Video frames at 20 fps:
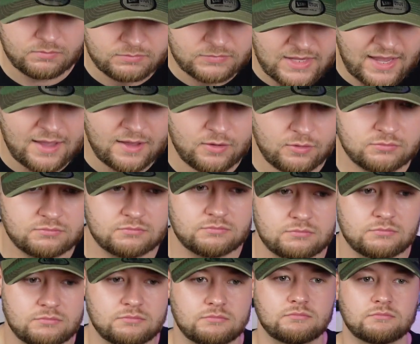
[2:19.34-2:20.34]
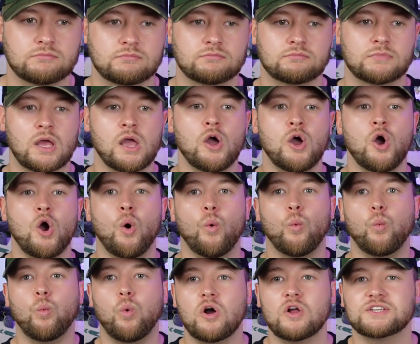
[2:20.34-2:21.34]
Now,
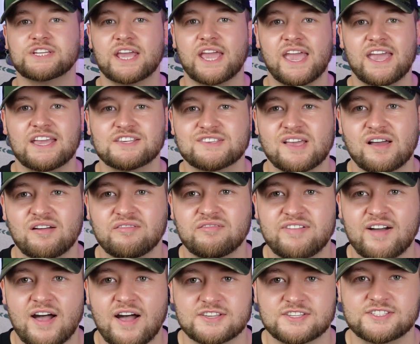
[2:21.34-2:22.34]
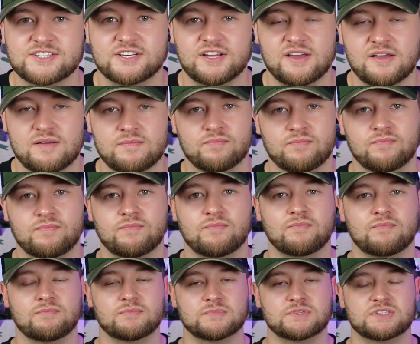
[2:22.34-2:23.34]
what is Vasana?
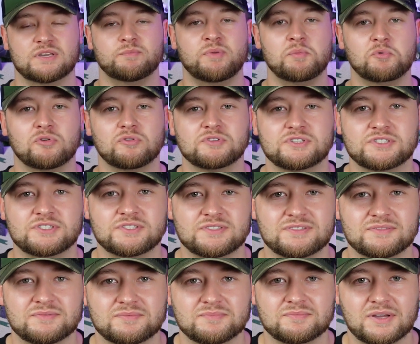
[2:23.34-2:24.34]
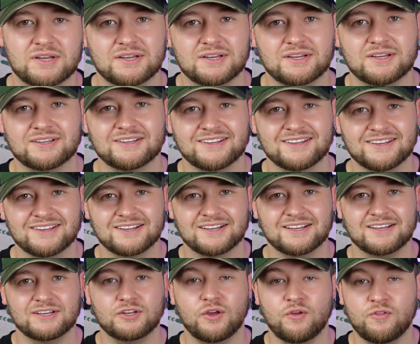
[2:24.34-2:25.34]
Some people
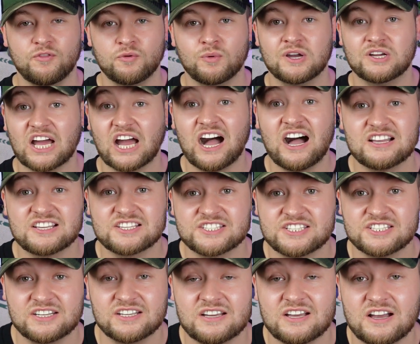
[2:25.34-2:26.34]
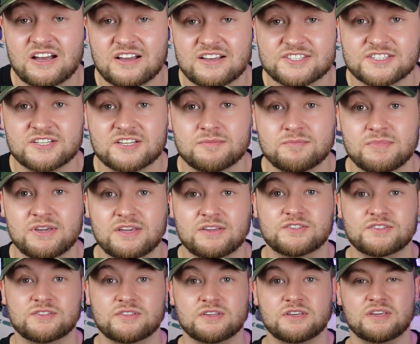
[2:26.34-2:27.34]
know the word asana. Asana
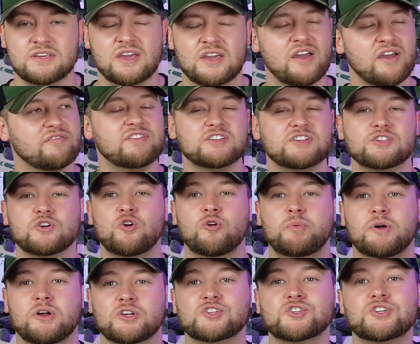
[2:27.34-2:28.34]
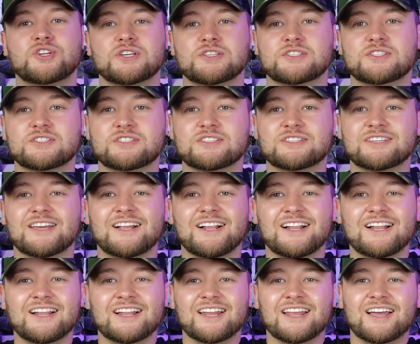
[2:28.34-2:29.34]
means the physical postures
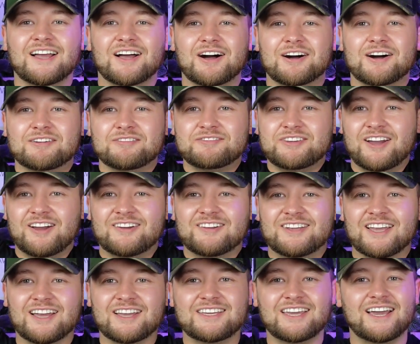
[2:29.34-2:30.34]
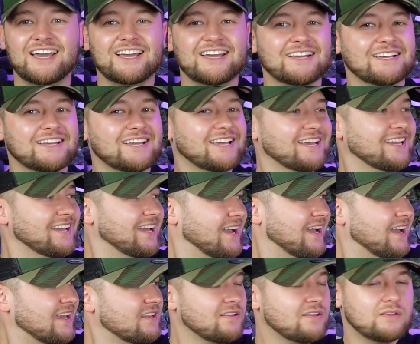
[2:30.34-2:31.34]
of yoga, yeah?
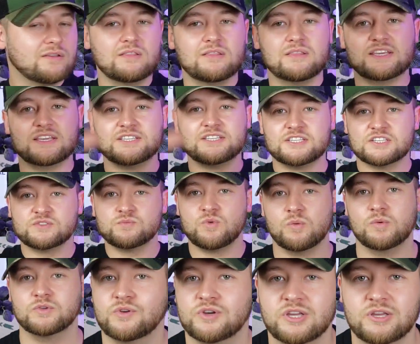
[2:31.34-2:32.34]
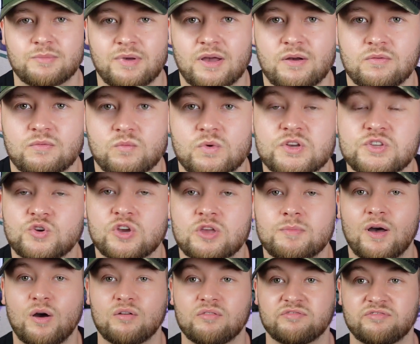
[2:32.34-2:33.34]
And this isn't what we're talking about. We're talking
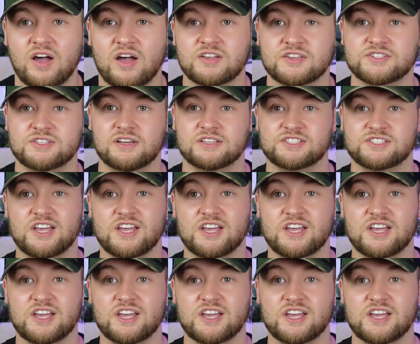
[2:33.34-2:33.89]
about Vasana.